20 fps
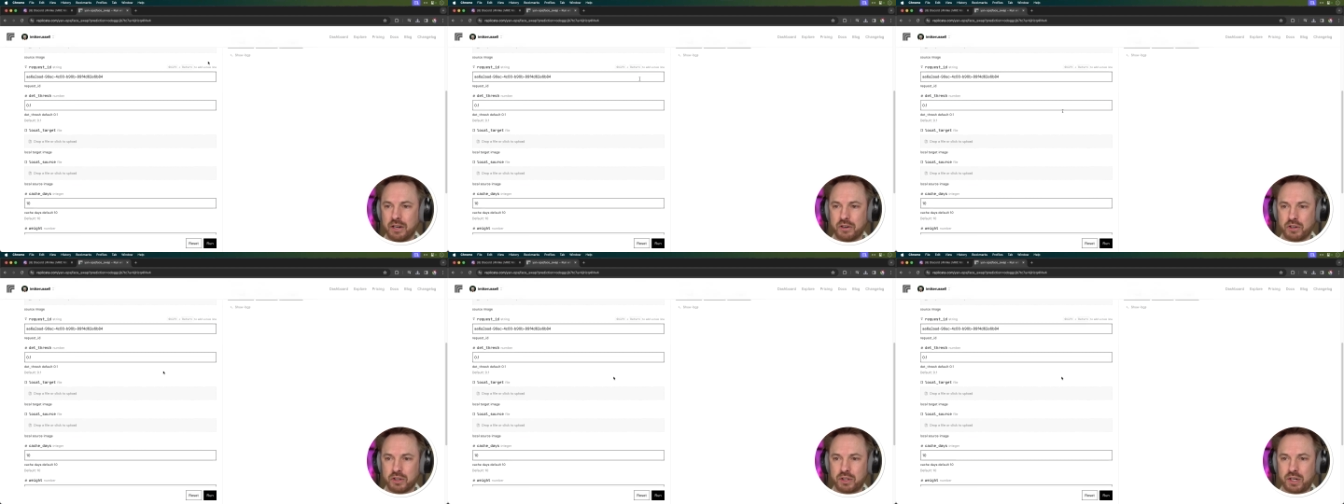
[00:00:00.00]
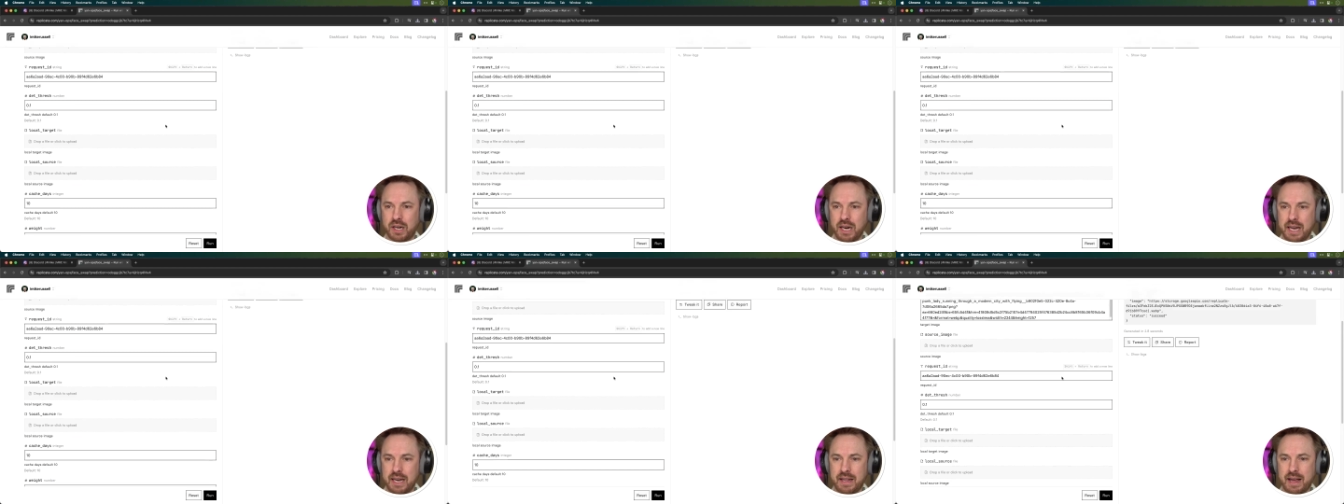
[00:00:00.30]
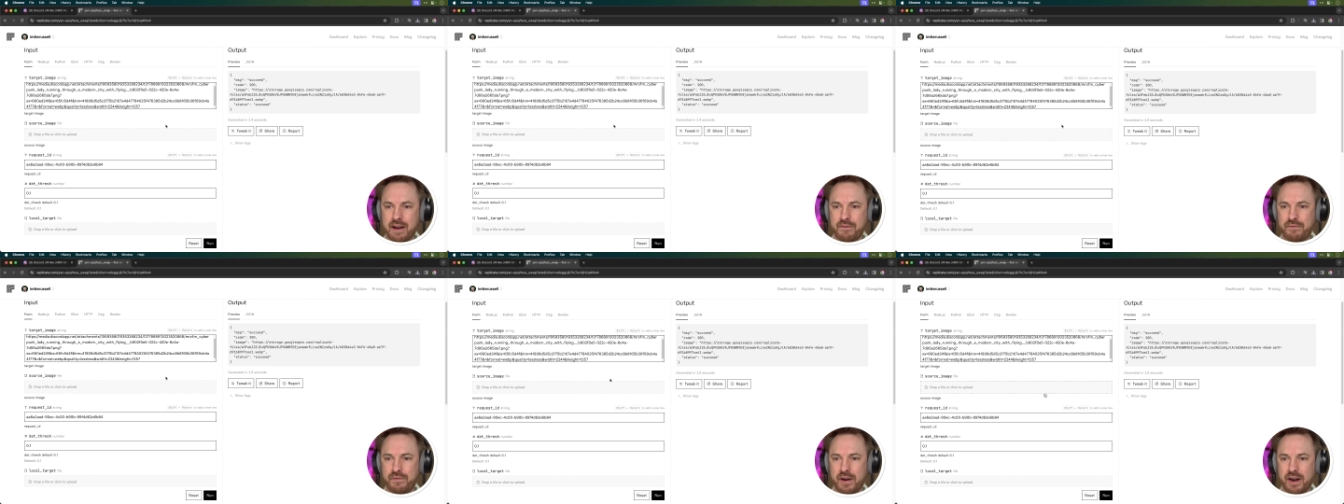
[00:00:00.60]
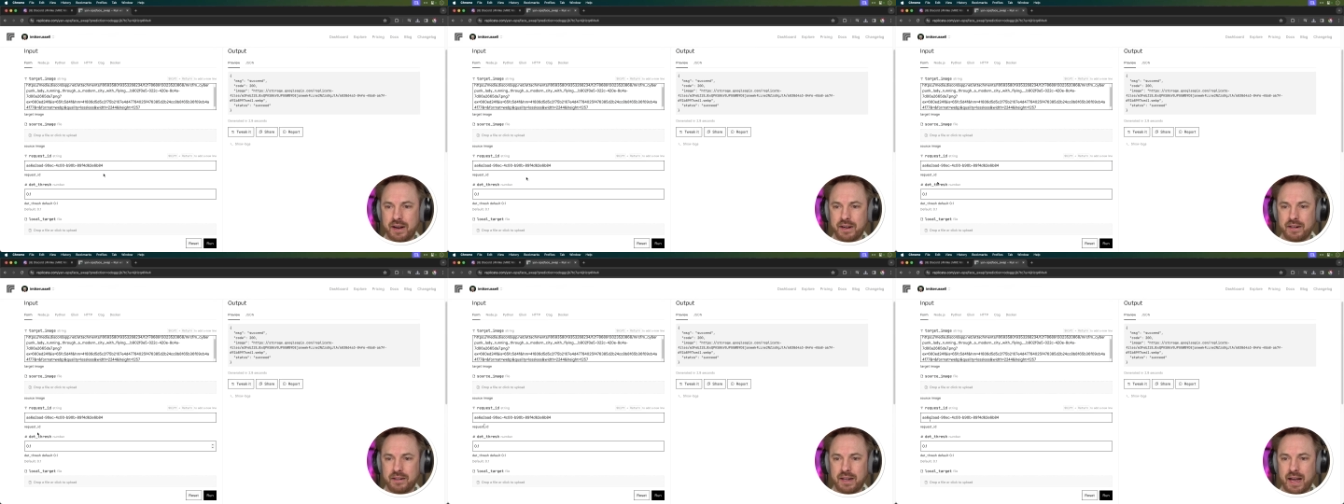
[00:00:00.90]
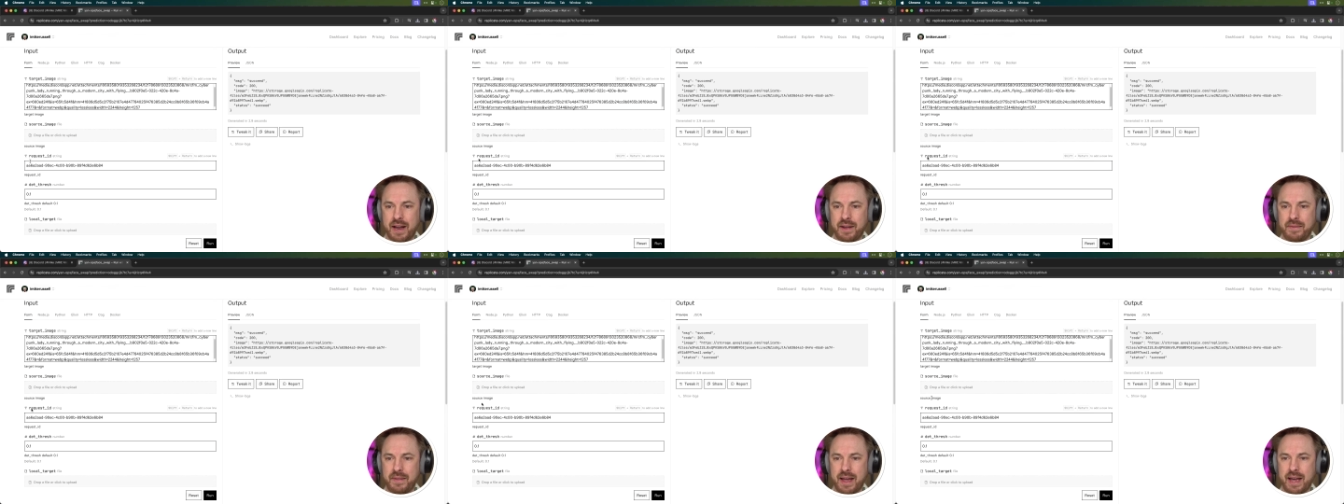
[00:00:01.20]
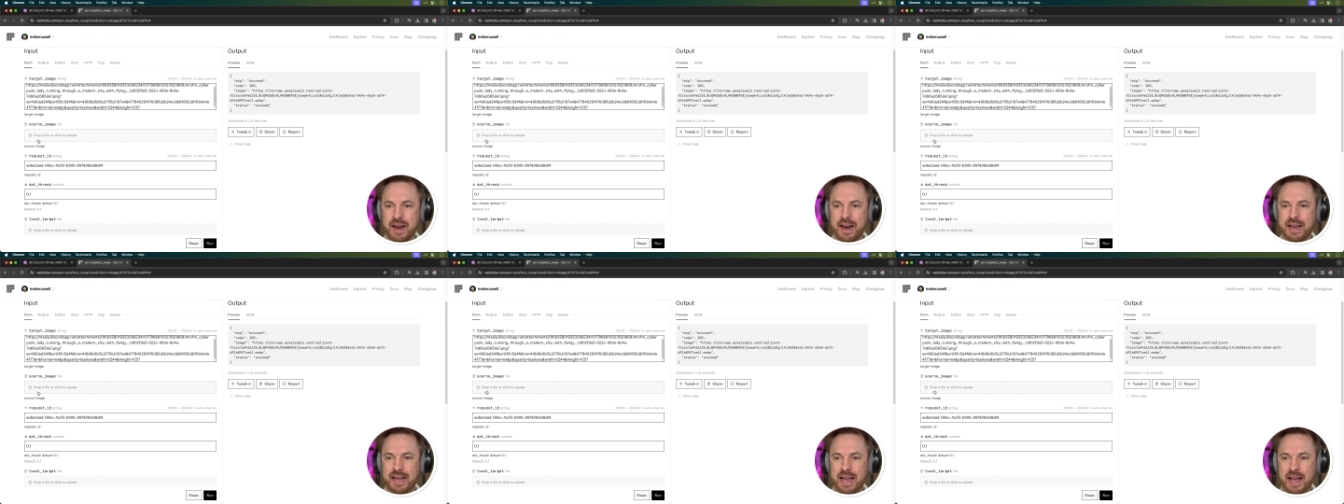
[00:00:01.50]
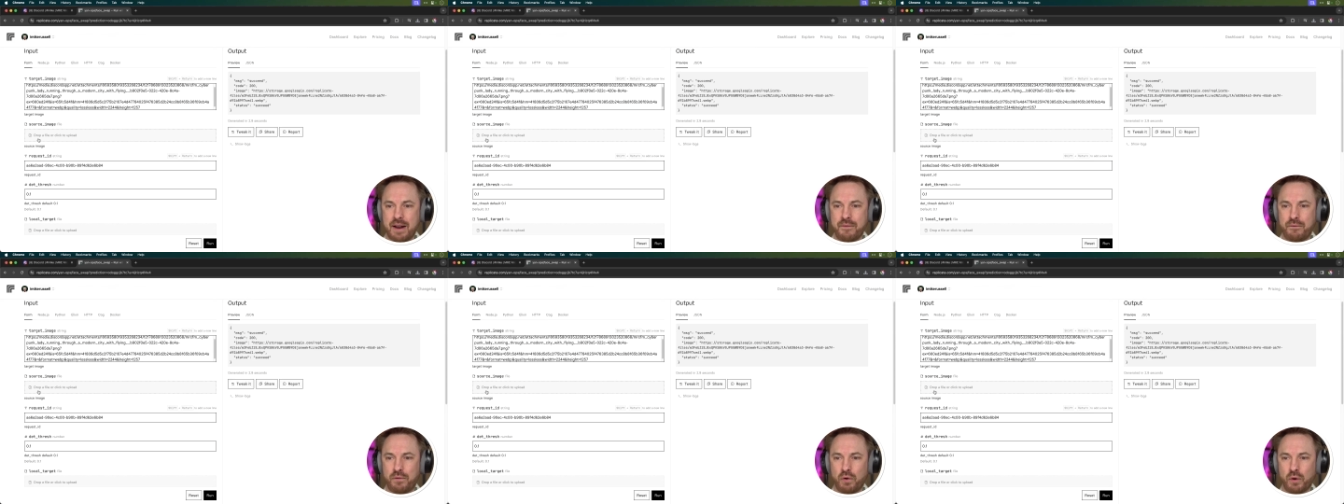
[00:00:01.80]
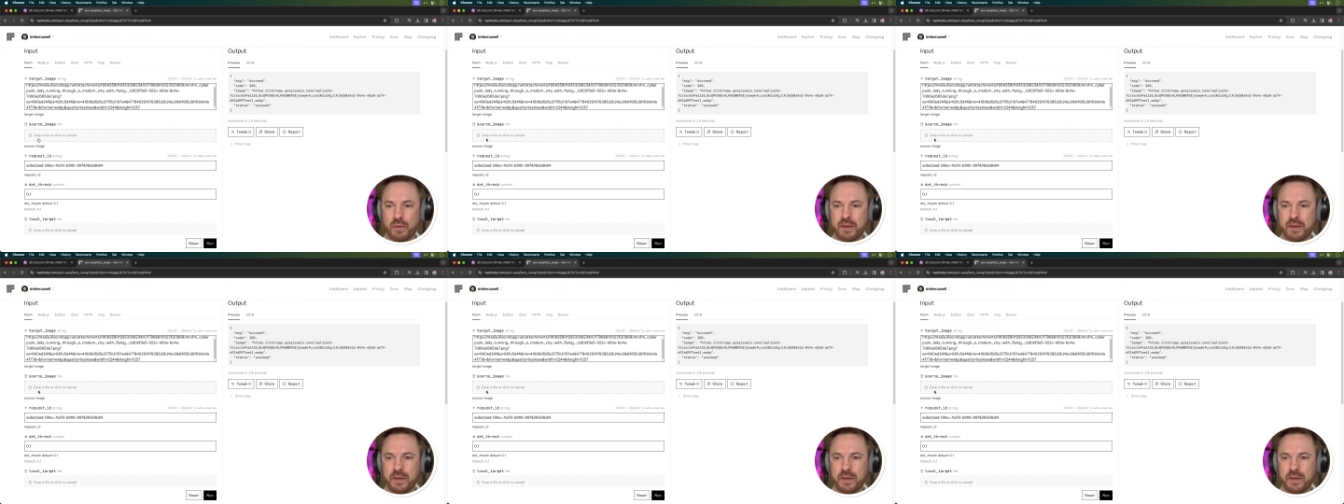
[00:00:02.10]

I'll just clear that file. And then again, for